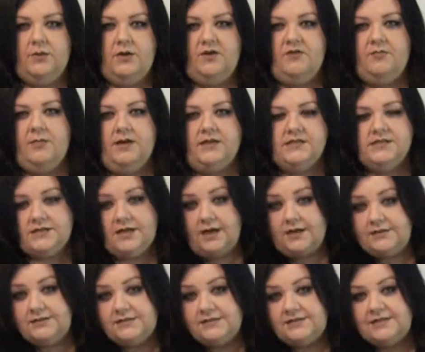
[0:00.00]
another one of my
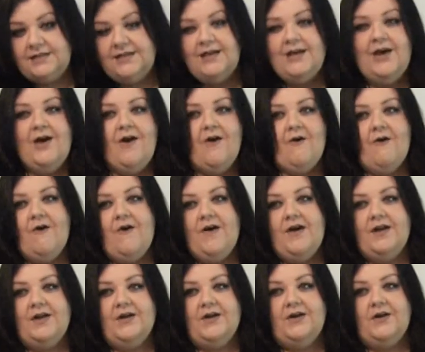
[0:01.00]
stunts,
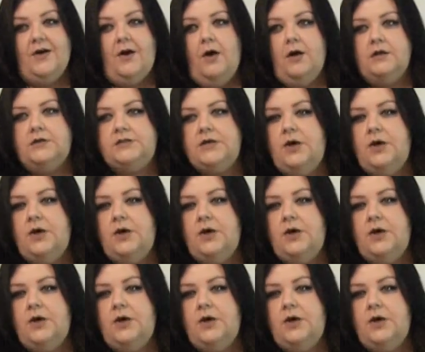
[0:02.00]
or you're